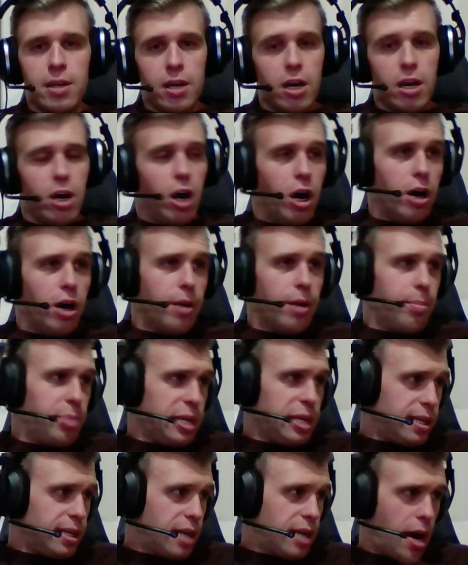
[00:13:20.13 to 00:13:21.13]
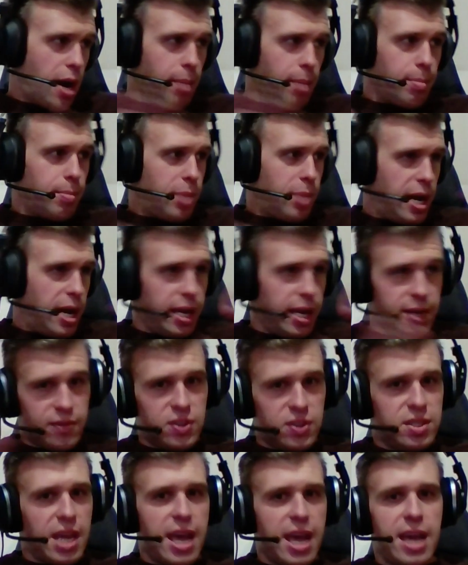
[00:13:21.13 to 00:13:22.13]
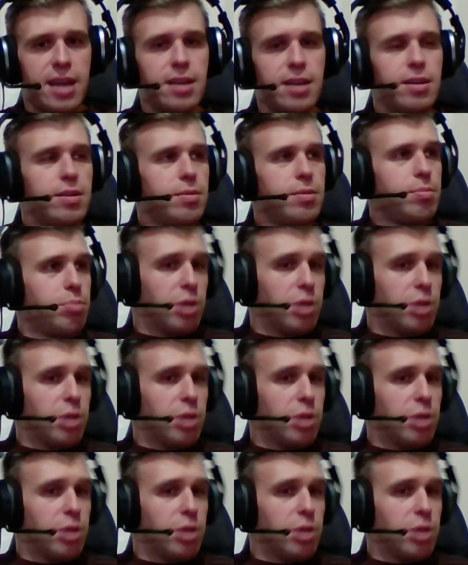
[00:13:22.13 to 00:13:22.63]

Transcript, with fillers: oh a big combine of sand